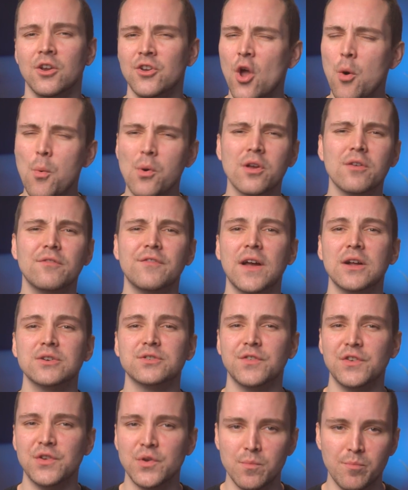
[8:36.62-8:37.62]
No one can vouch
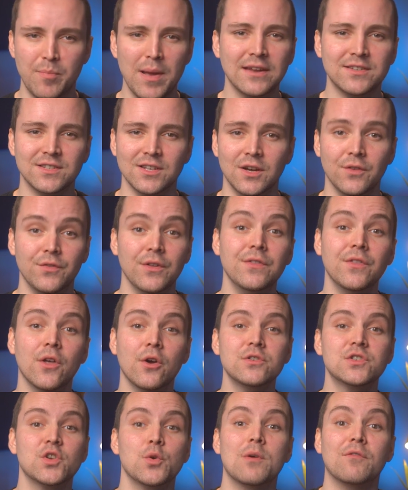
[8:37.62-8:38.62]
for you better than
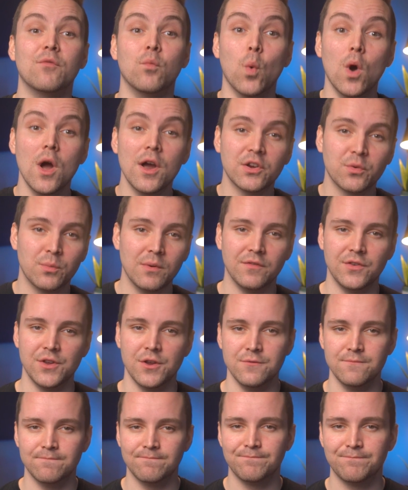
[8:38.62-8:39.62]
those who have worked with
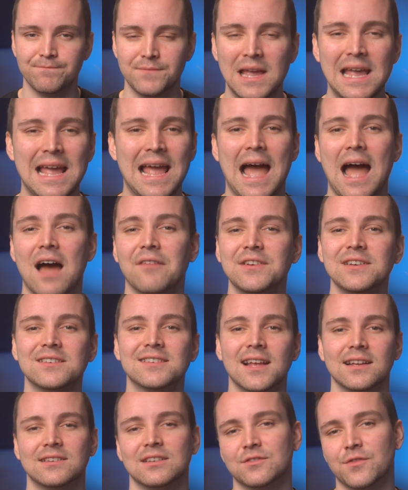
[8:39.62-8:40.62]
you. Having
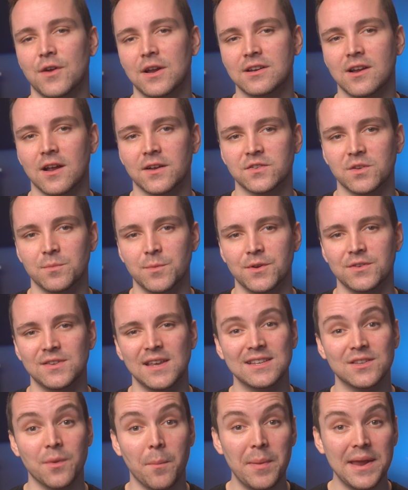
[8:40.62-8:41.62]
satisfied customers
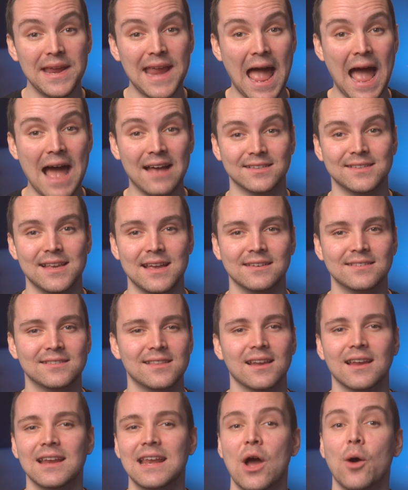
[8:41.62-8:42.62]
is a big asset
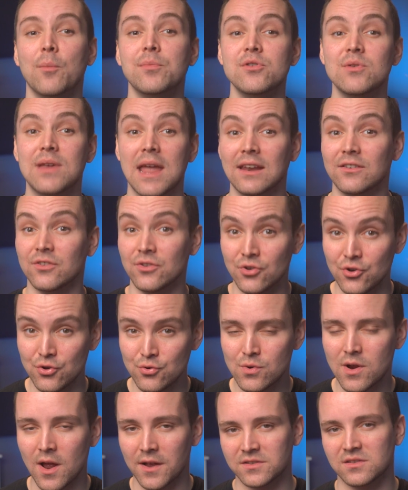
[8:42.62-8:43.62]
that can help you get
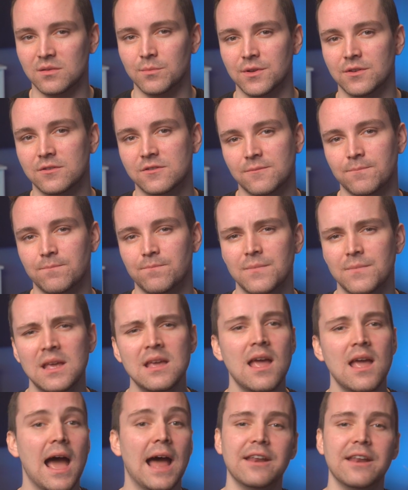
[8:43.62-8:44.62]
new customers.
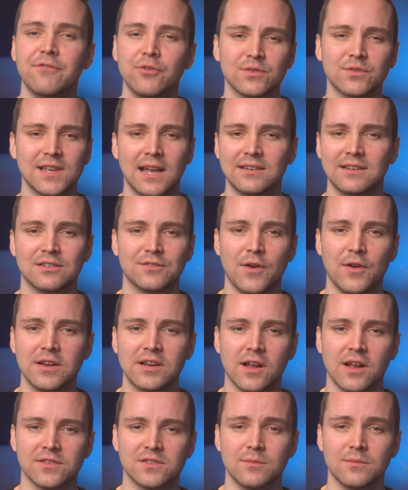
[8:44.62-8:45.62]
And if your satisfied
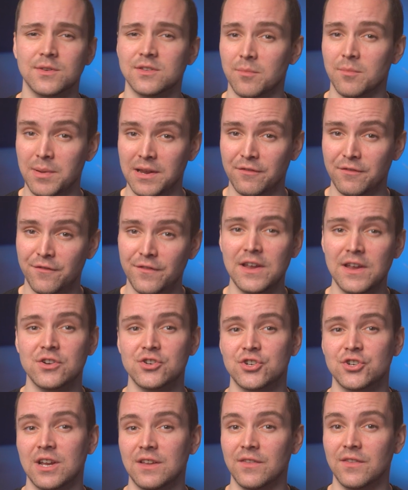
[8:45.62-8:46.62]
customers are big
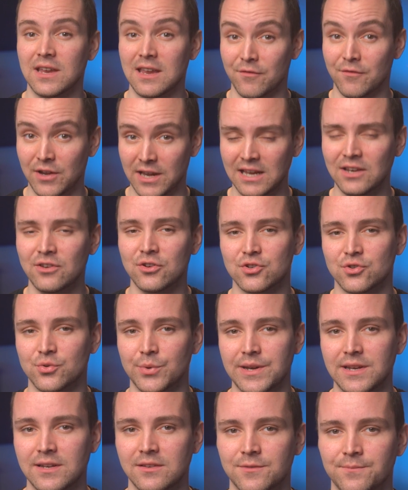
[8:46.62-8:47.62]
fish in the given
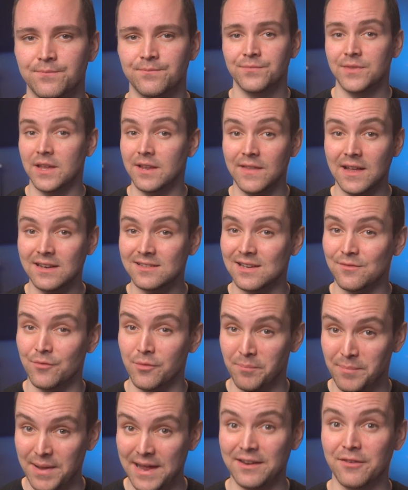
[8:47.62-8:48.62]
industries, then that's
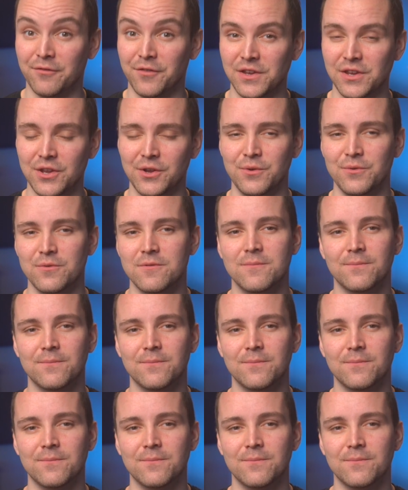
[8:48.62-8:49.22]
even better for you.